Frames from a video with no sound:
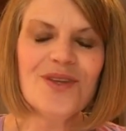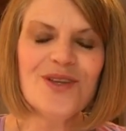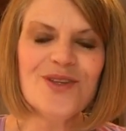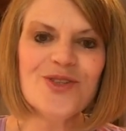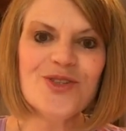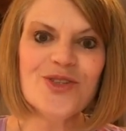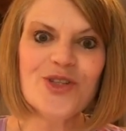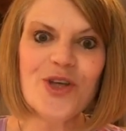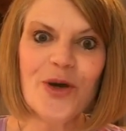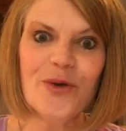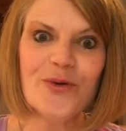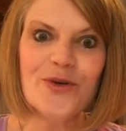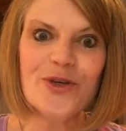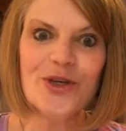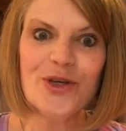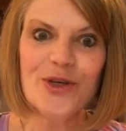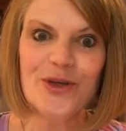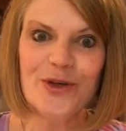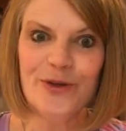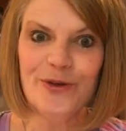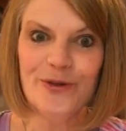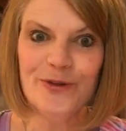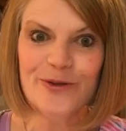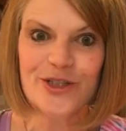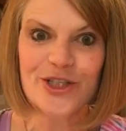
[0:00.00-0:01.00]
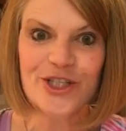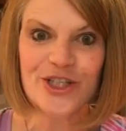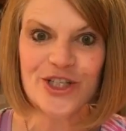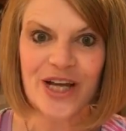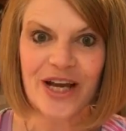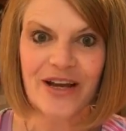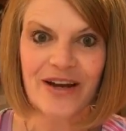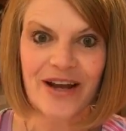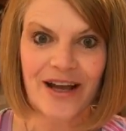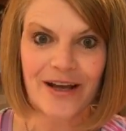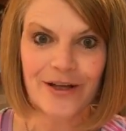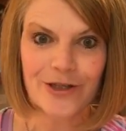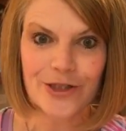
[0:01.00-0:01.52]
So huge
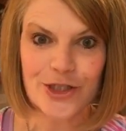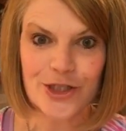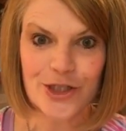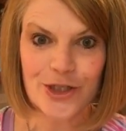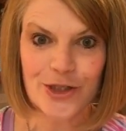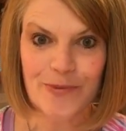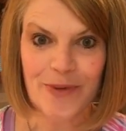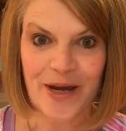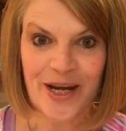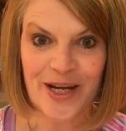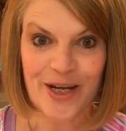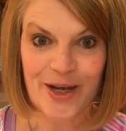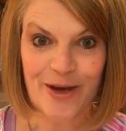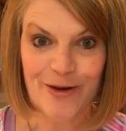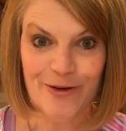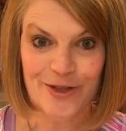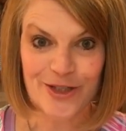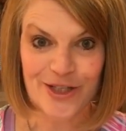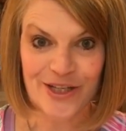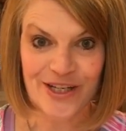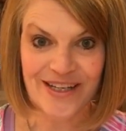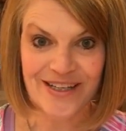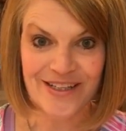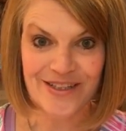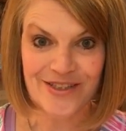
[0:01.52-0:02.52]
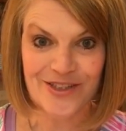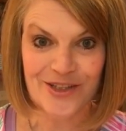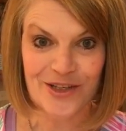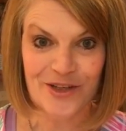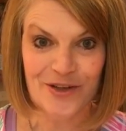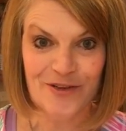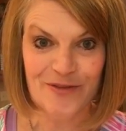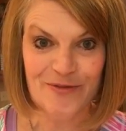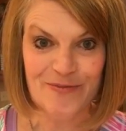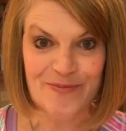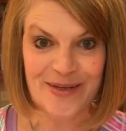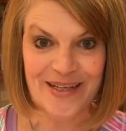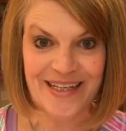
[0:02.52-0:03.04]
shout out to my coaches
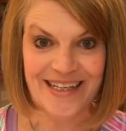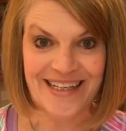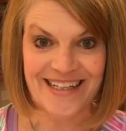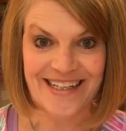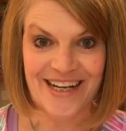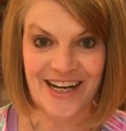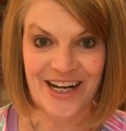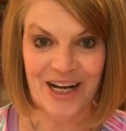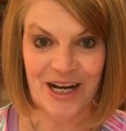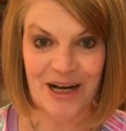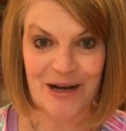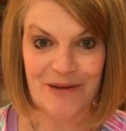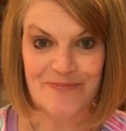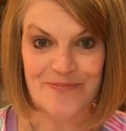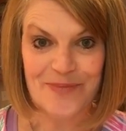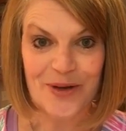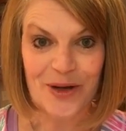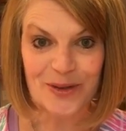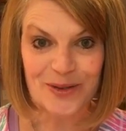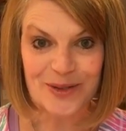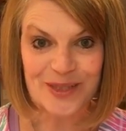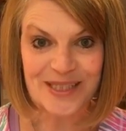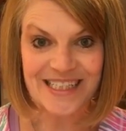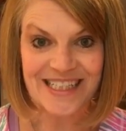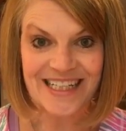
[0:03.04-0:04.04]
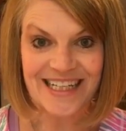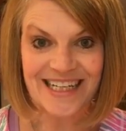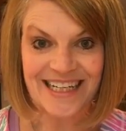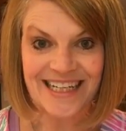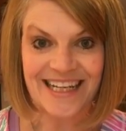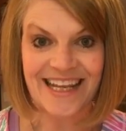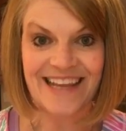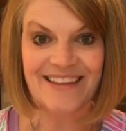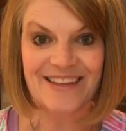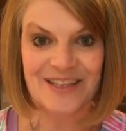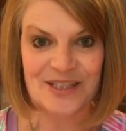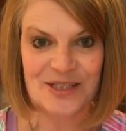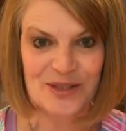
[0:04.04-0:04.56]
who've been
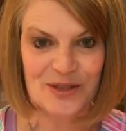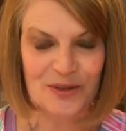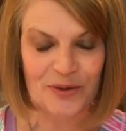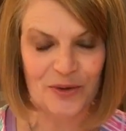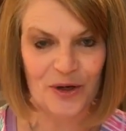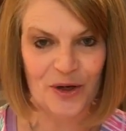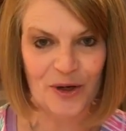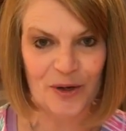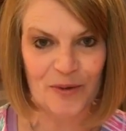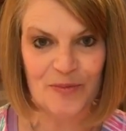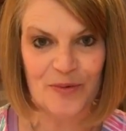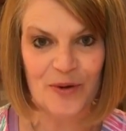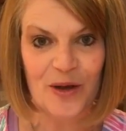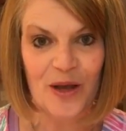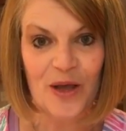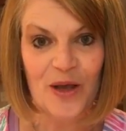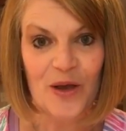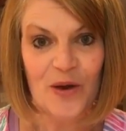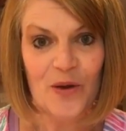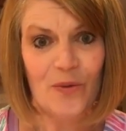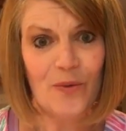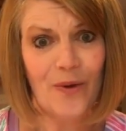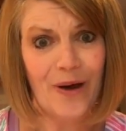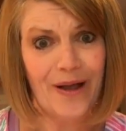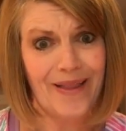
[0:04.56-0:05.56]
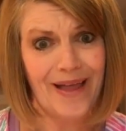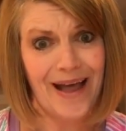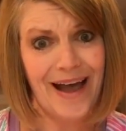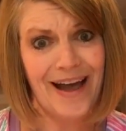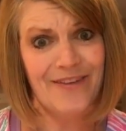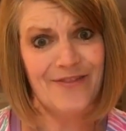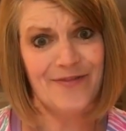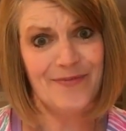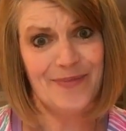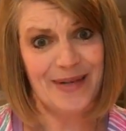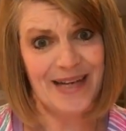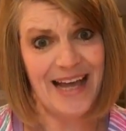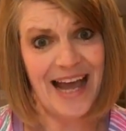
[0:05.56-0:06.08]
posting in this group while
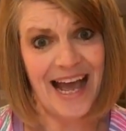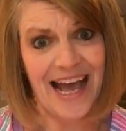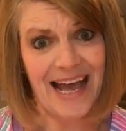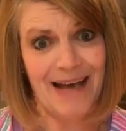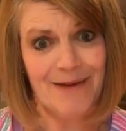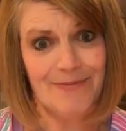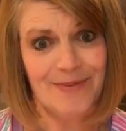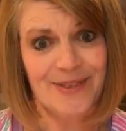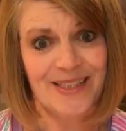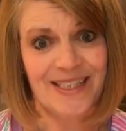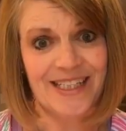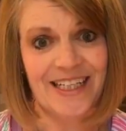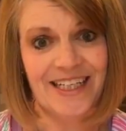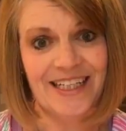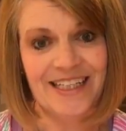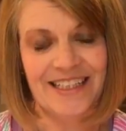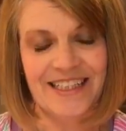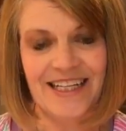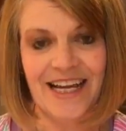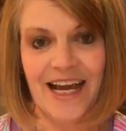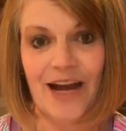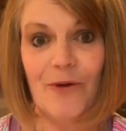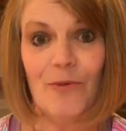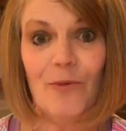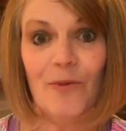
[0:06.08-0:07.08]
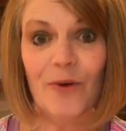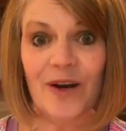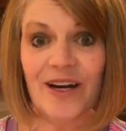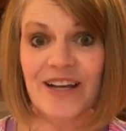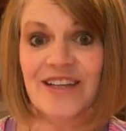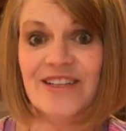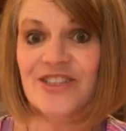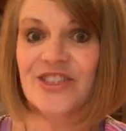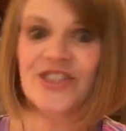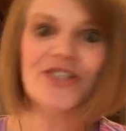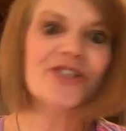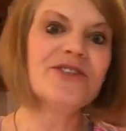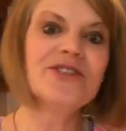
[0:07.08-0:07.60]
I've been absent. I
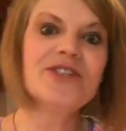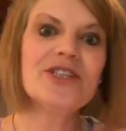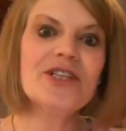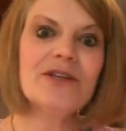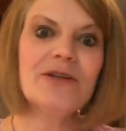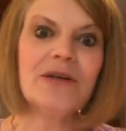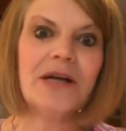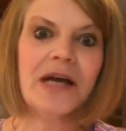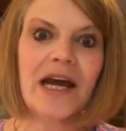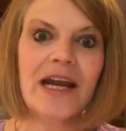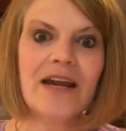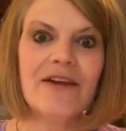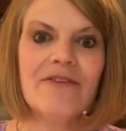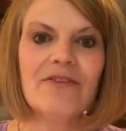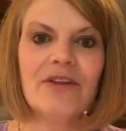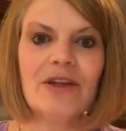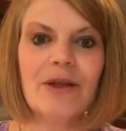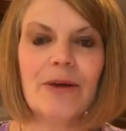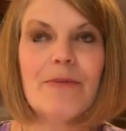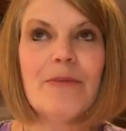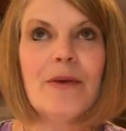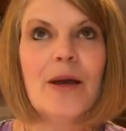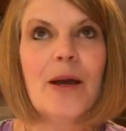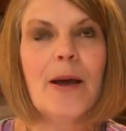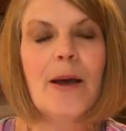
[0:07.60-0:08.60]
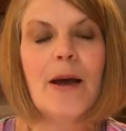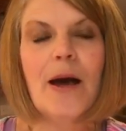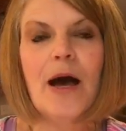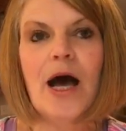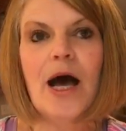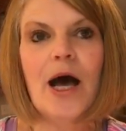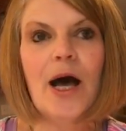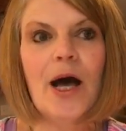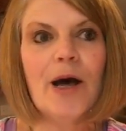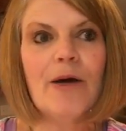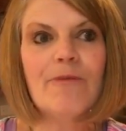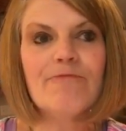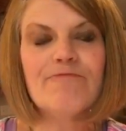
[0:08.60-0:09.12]
wanted to do kind of
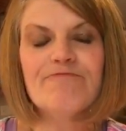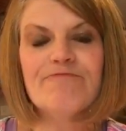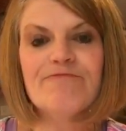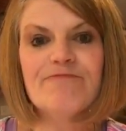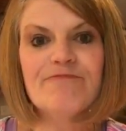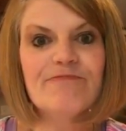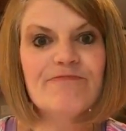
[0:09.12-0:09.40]
a